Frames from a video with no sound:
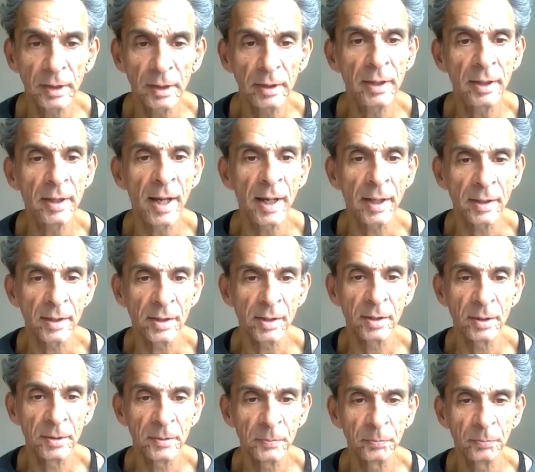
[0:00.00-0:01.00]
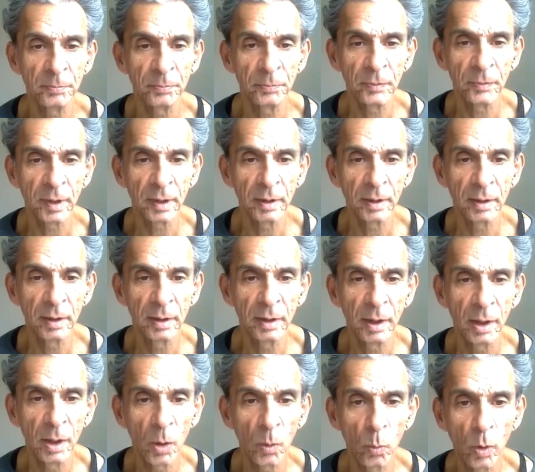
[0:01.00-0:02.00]
Next.
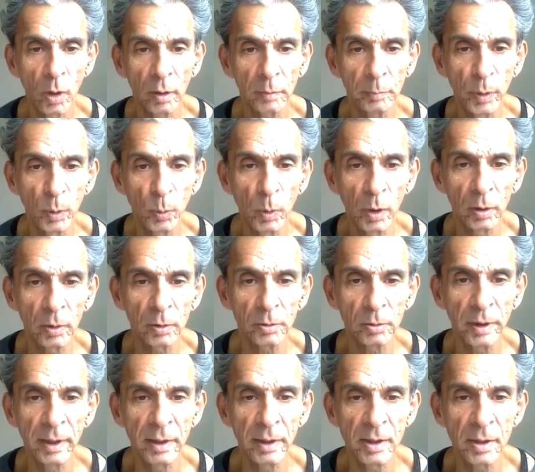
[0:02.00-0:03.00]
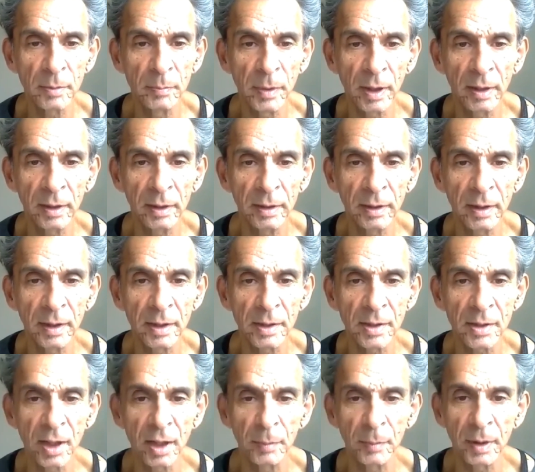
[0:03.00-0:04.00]
What bewildering, demanding
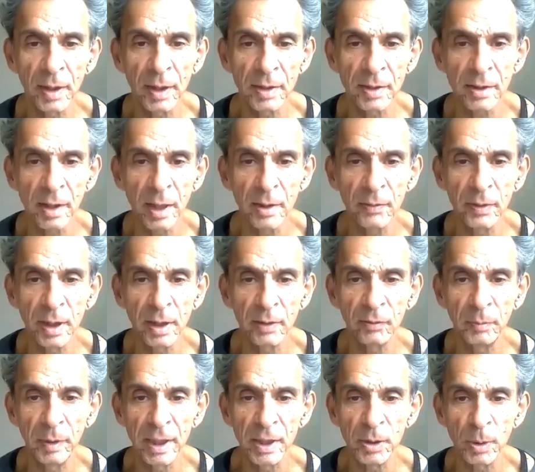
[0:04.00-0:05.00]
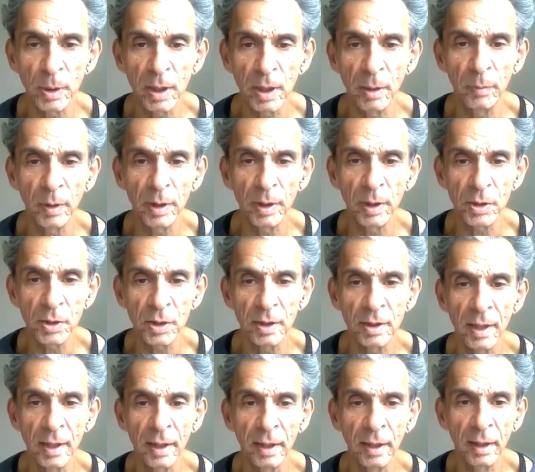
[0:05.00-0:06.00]
assignment has life given me to accomplish
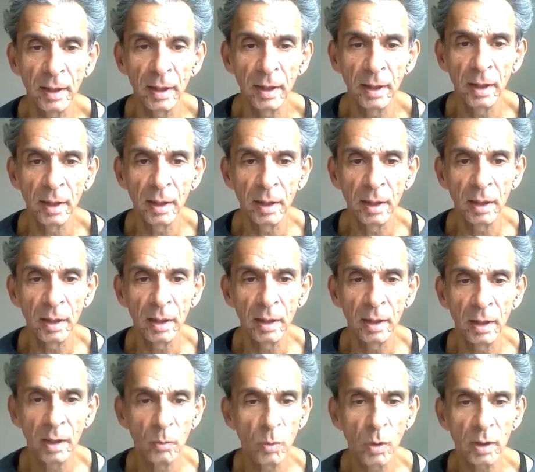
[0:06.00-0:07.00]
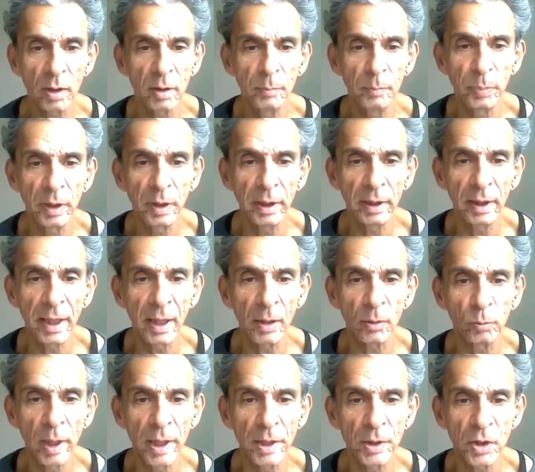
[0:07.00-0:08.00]
today? What completely
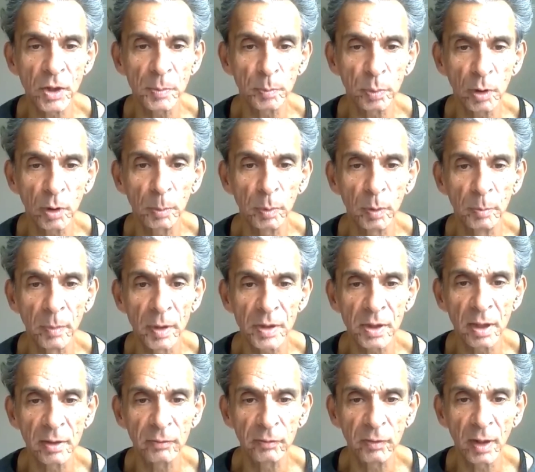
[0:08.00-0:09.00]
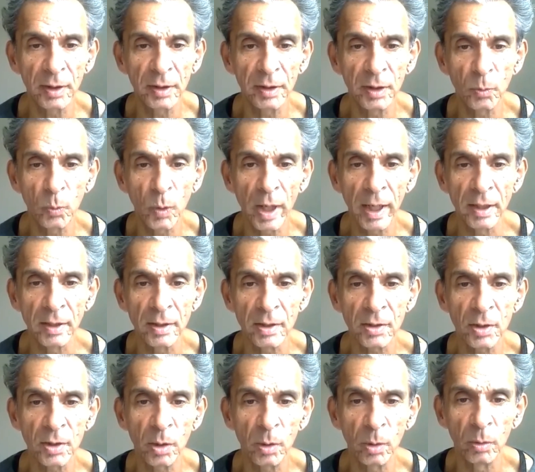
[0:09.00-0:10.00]
outrageous problem must I find a way to
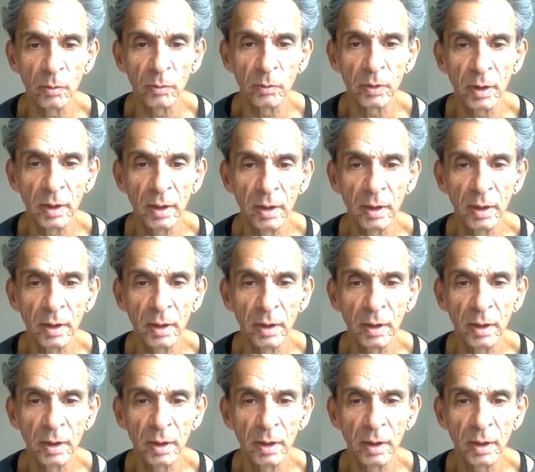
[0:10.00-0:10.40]
solve?